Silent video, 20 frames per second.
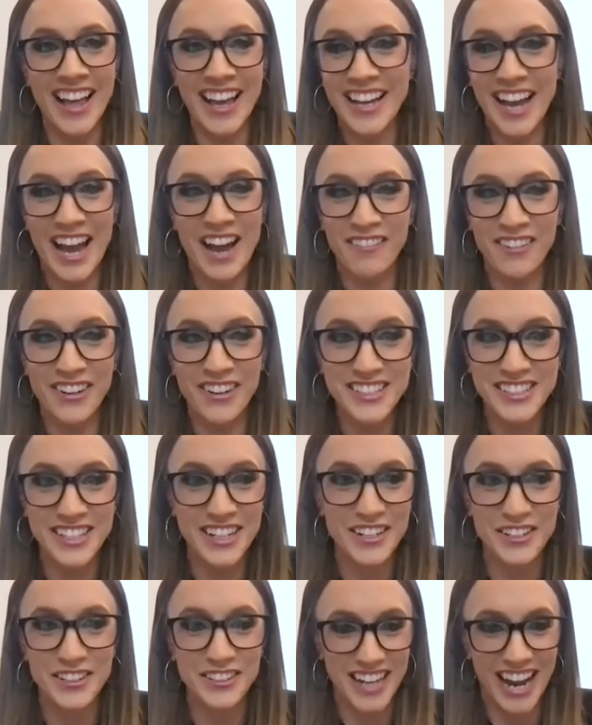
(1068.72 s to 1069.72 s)
like every
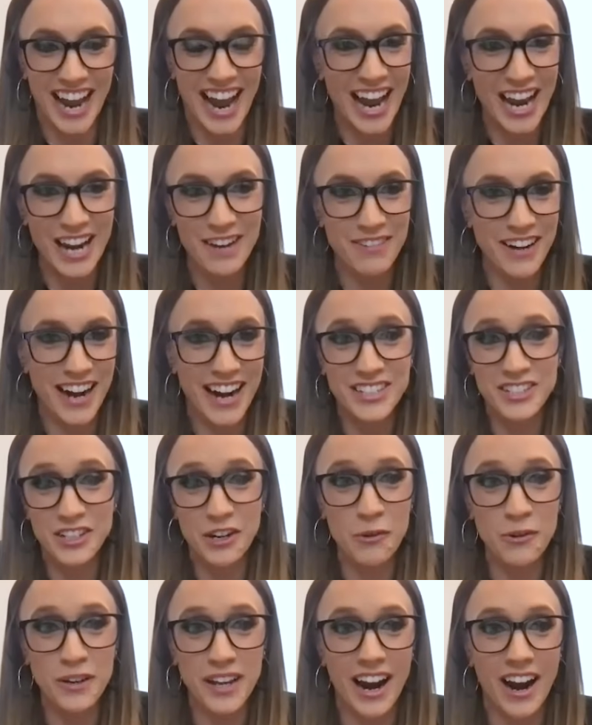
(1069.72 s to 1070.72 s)
single time and I
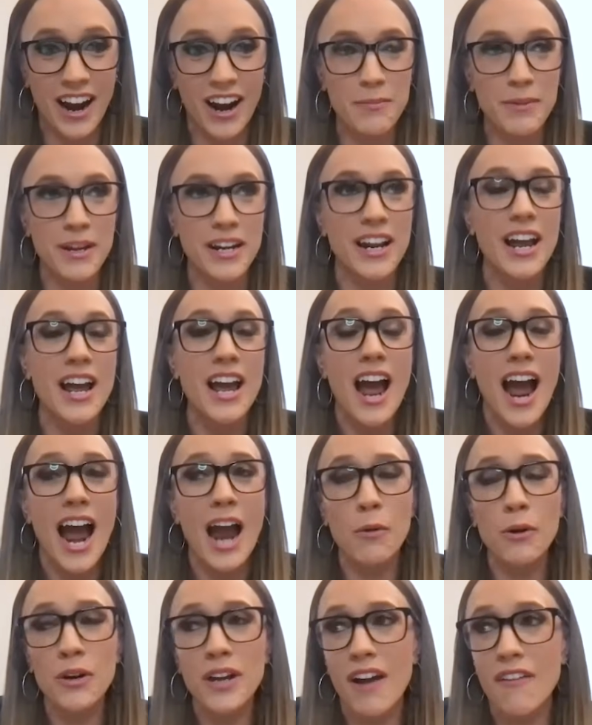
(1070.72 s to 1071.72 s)
don't care. I mean,
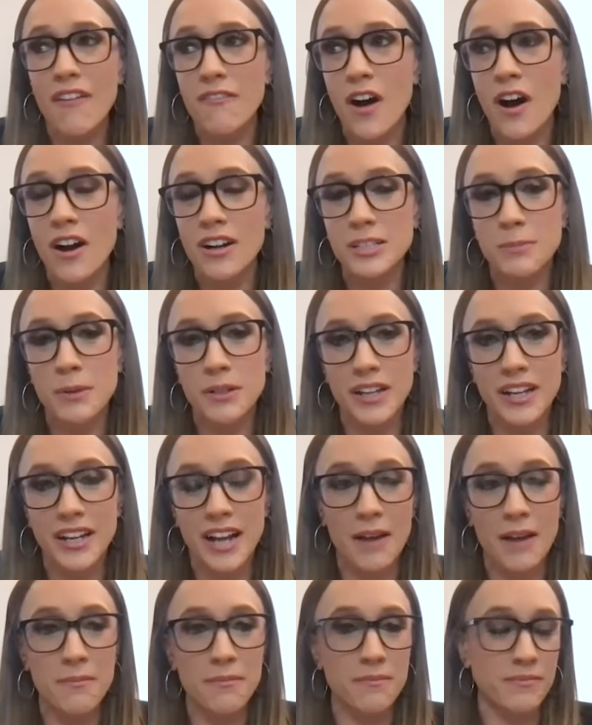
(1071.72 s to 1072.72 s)
I work at Fox, but like
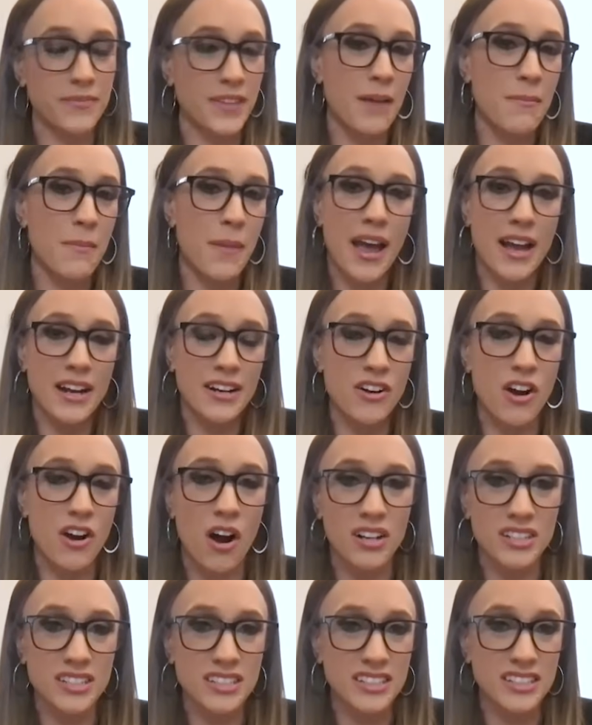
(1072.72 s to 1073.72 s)
I'm I'm
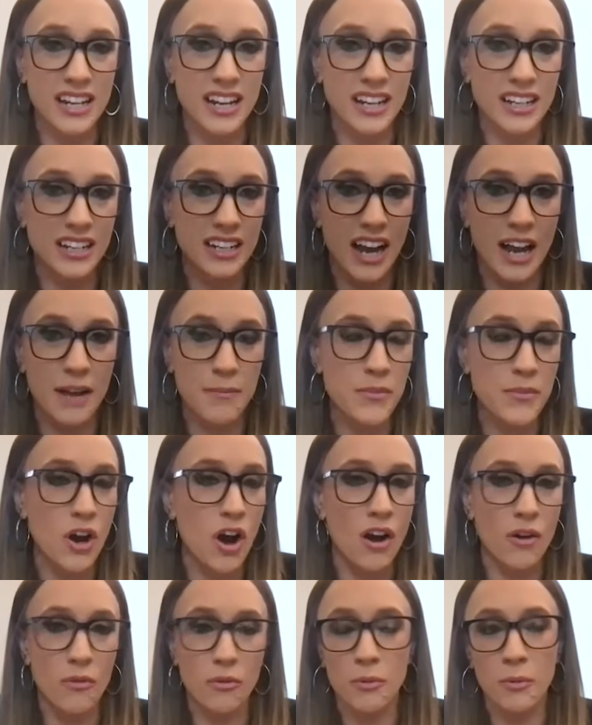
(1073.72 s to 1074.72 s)
agnostic, I'm
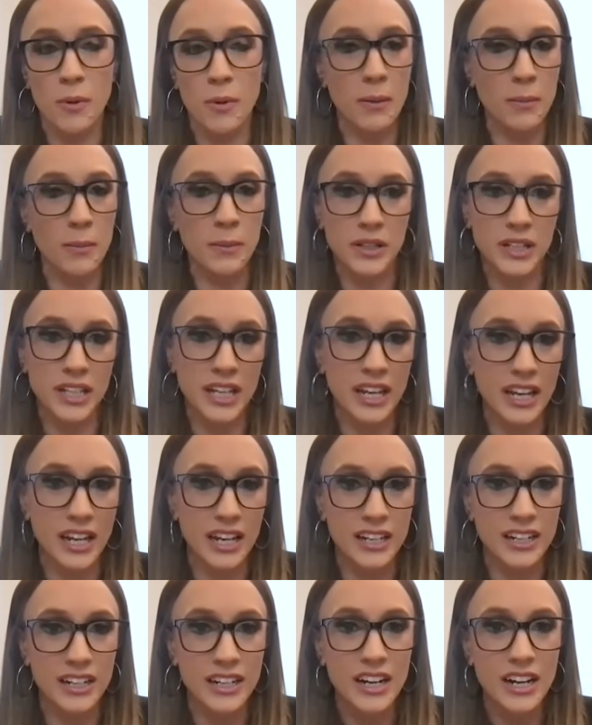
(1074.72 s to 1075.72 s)
not
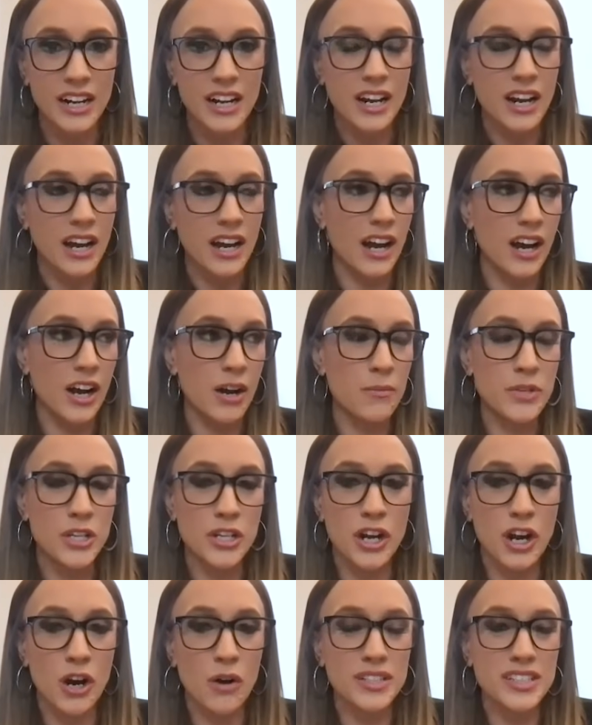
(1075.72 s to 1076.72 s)
Republican. Um,
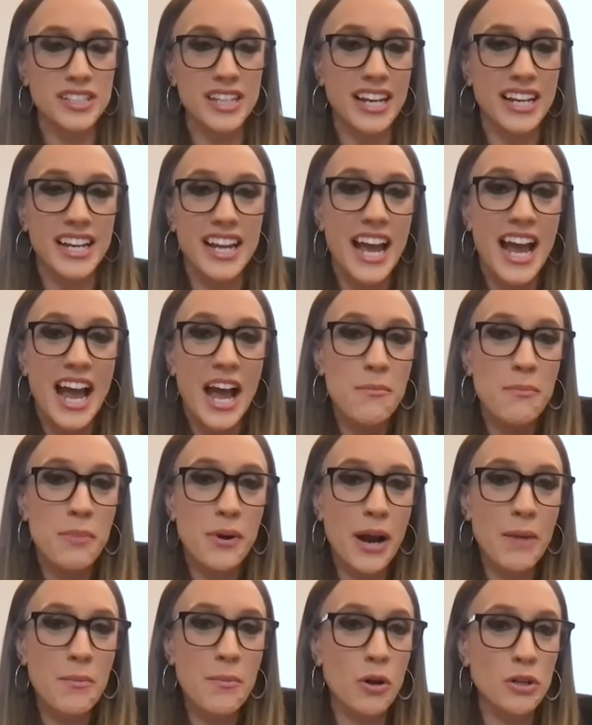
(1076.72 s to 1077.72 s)
you know, it's like,
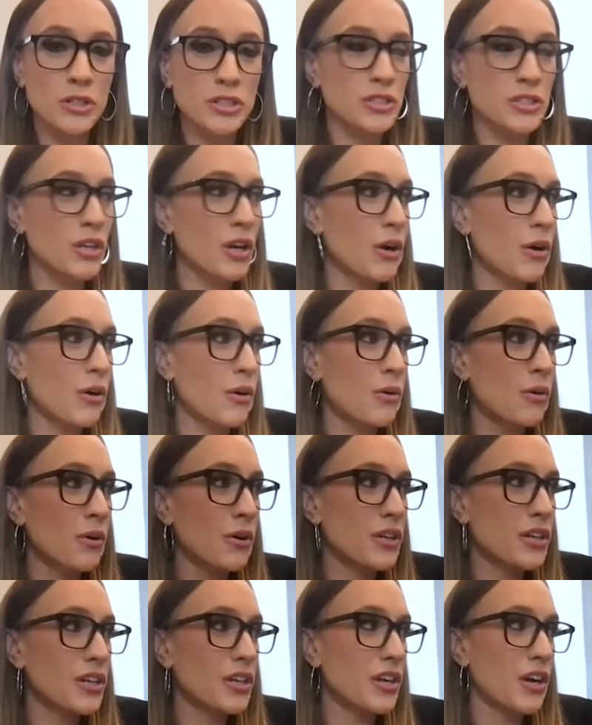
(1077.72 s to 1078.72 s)
but I'm also,
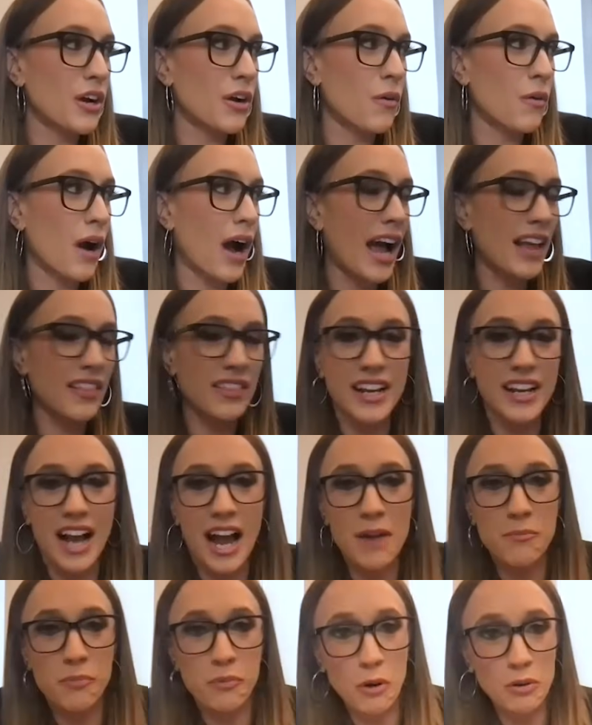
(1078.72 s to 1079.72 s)
you know, like
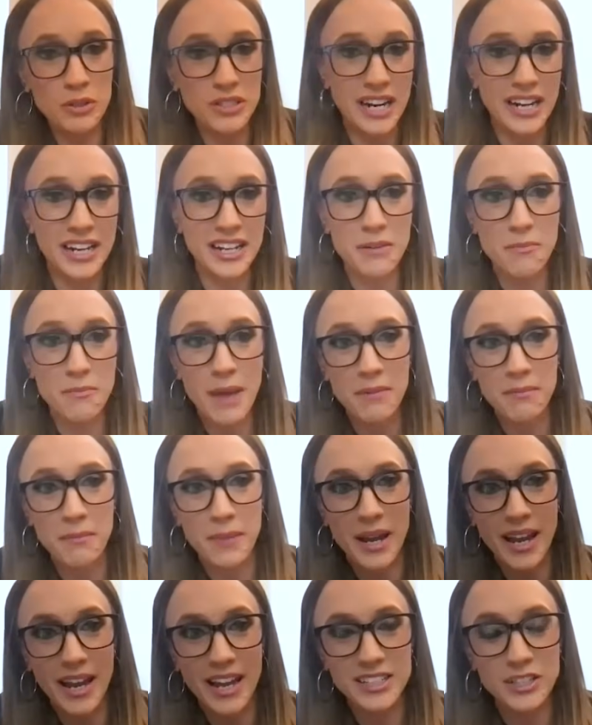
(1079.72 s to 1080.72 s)
I'm pro Second
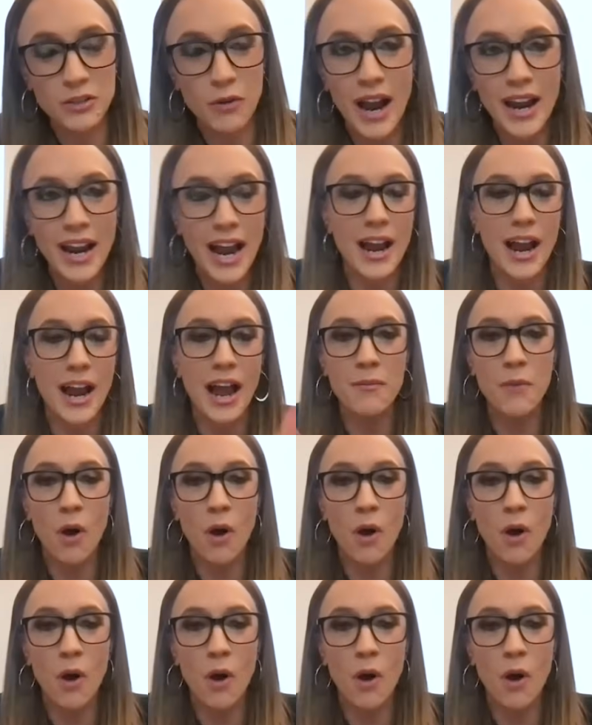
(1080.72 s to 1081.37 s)
Amendment, so I, I